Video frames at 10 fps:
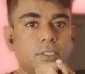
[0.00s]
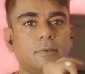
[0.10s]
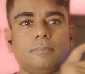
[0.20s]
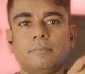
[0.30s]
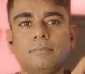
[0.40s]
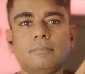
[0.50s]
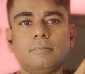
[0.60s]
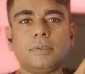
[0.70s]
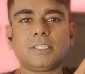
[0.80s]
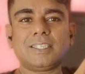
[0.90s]
an
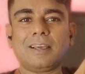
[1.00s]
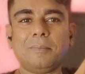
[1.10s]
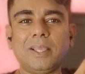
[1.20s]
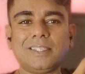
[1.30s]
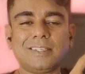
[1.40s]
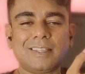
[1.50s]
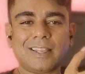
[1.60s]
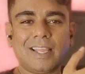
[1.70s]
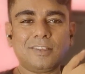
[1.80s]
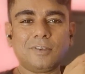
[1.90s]
amazing thing,
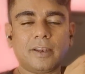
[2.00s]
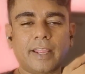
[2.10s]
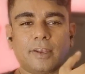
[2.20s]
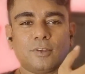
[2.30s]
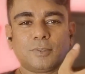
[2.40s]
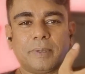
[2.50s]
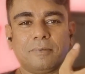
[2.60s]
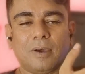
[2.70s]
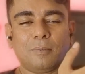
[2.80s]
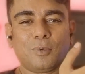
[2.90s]
right? You then get to spend
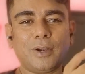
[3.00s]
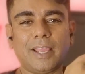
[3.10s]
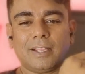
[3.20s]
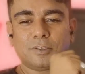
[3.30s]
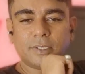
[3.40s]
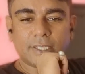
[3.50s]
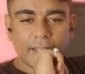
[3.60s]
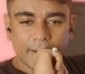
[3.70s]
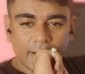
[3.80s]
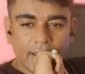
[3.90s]
one more day in
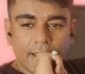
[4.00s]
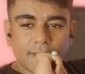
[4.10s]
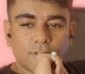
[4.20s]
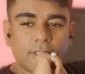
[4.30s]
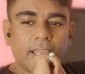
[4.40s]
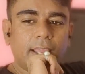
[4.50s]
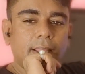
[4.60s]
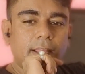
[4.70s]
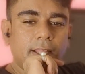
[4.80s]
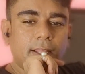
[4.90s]
Switzerland. So they
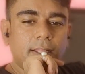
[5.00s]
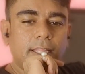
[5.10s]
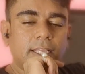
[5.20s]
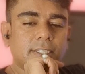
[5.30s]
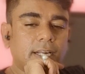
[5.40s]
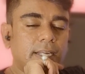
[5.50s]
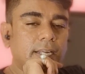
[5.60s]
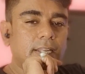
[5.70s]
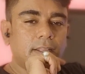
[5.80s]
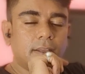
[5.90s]

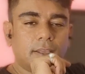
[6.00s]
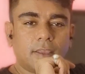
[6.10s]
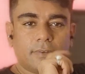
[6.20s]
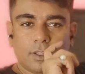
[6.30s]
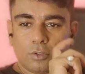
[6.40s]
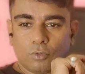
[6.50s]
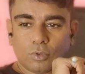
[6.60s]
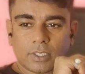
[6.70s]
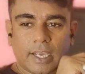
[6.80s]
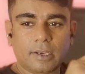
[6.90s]
started giving
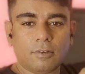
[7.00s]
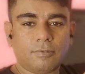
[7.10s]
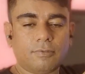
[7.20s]
those kind of